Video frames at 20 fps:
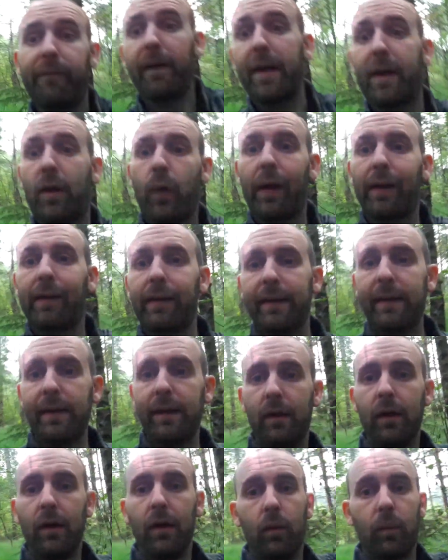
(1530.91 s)
very quickly,
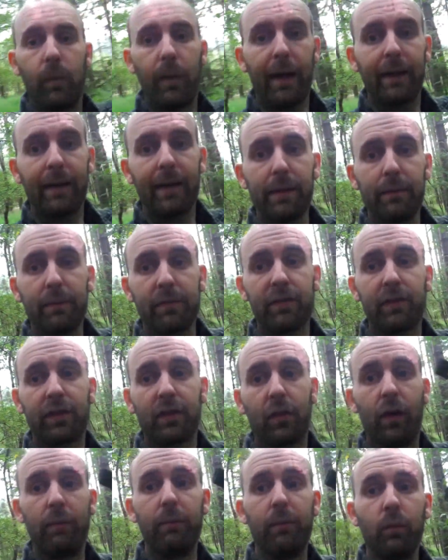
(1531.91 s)
where the Limitless
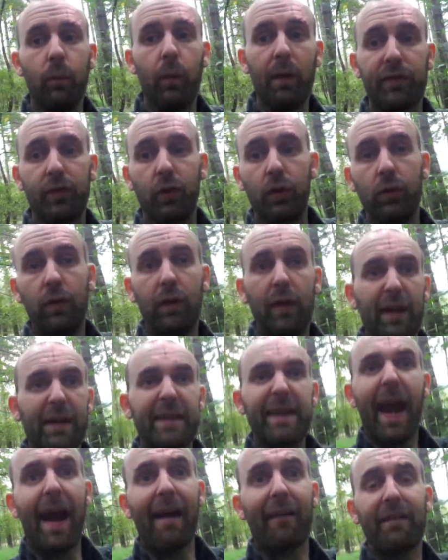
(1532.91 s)
equipment whistle
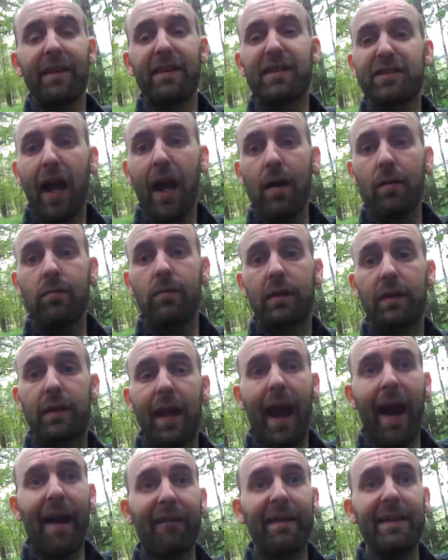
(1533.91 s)
the sound
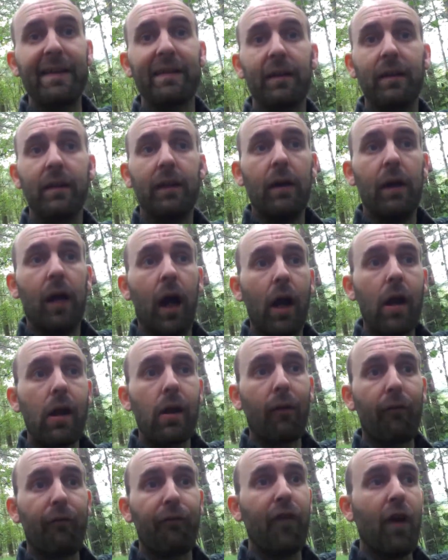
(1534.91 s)
carried a
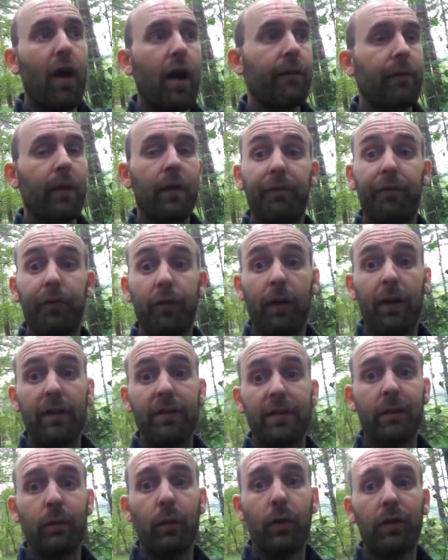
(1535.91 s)
lot further through
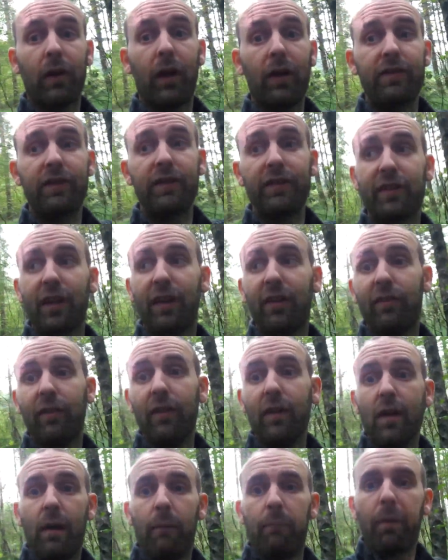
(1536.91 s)
actually the woodlines
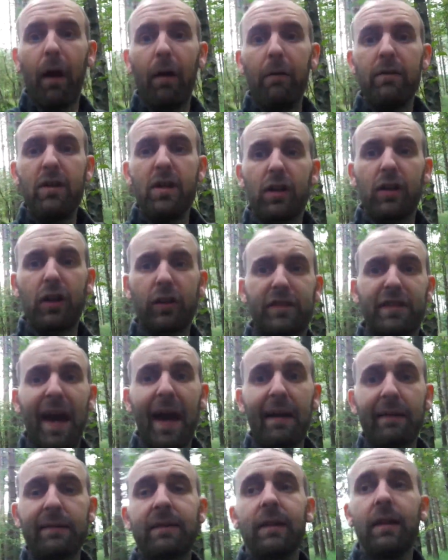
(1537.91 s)
itself. But good
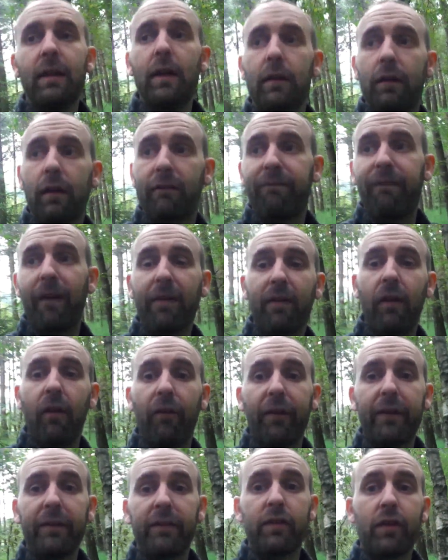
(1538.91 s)
test, good fun
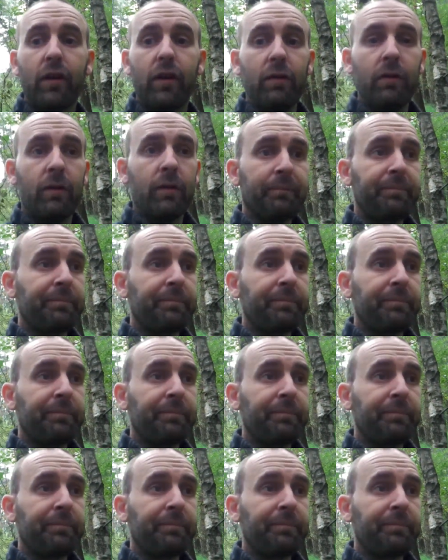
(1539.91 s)
little thing to do.